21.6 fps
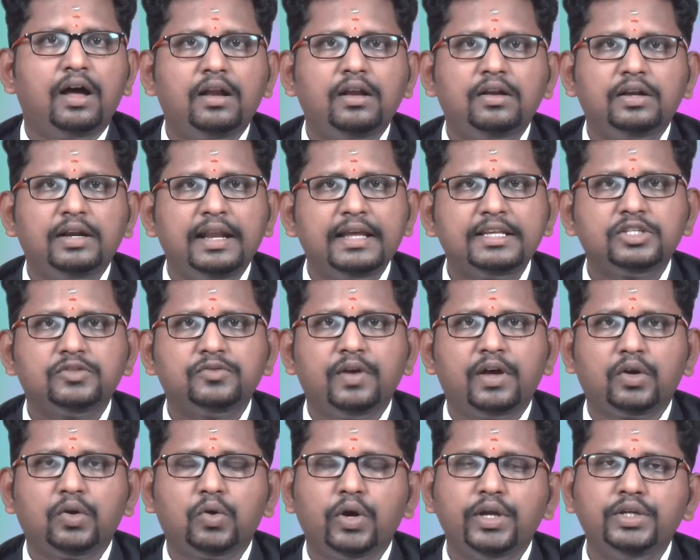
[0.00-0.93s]
And next,
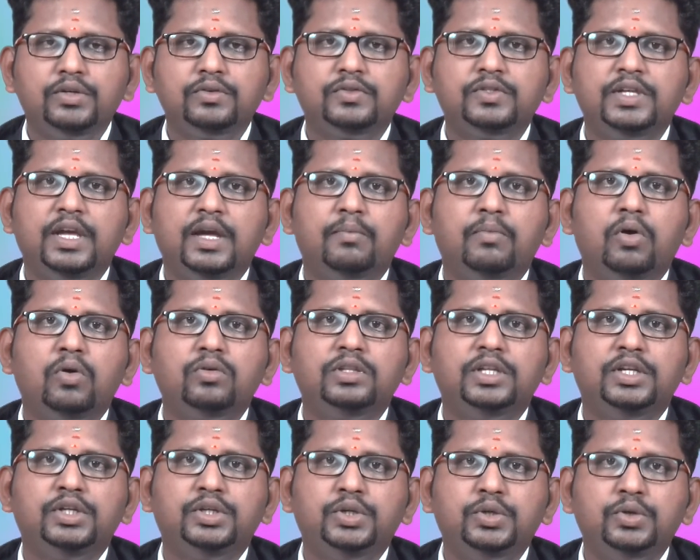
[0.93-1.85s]
we are going to see
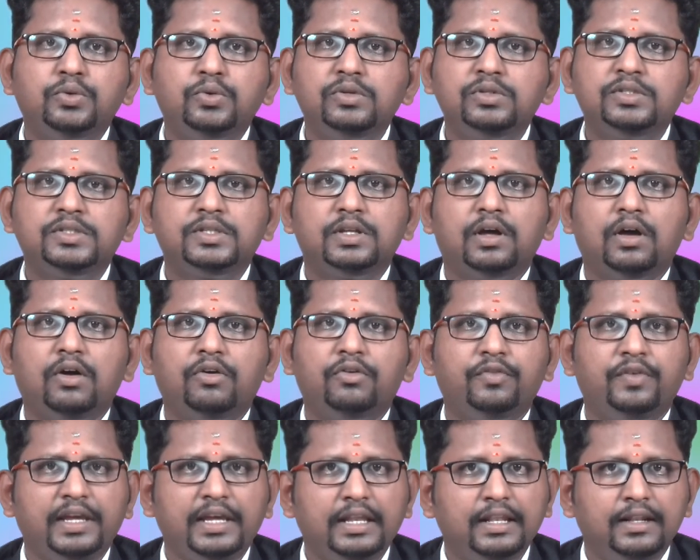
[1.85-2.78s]
about the tools
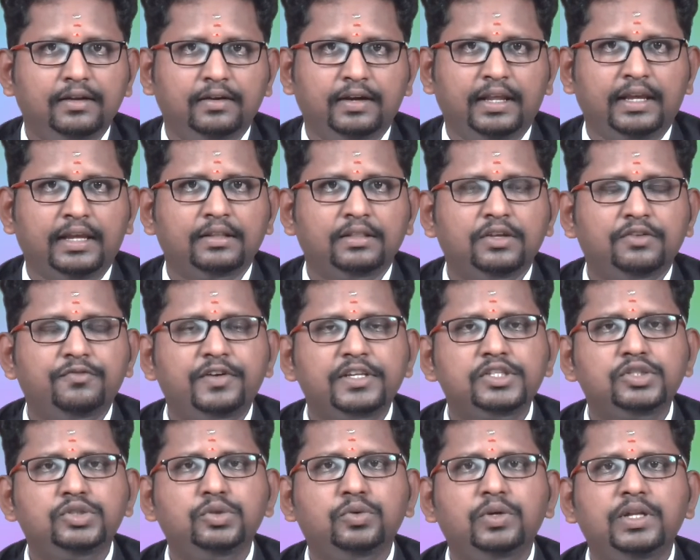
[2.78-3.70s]
of e-learning. The
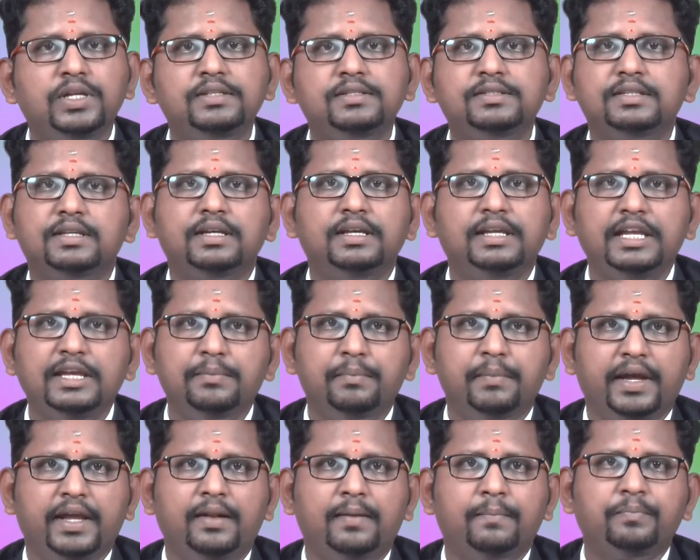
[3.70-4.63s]
first tool is
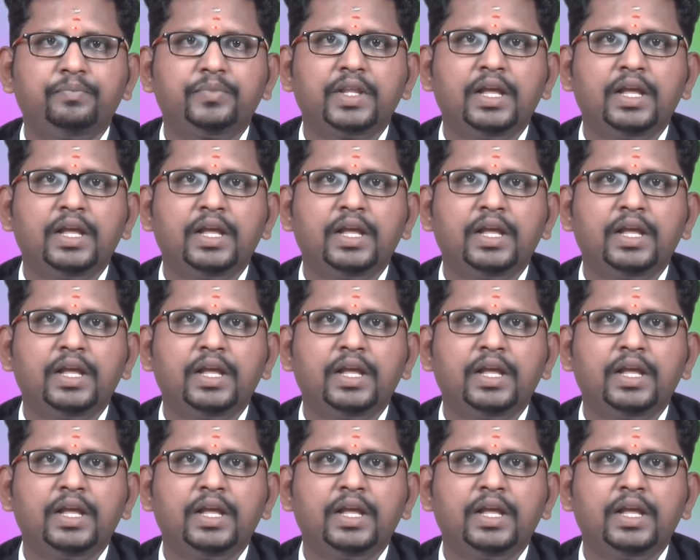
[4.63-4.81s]
email.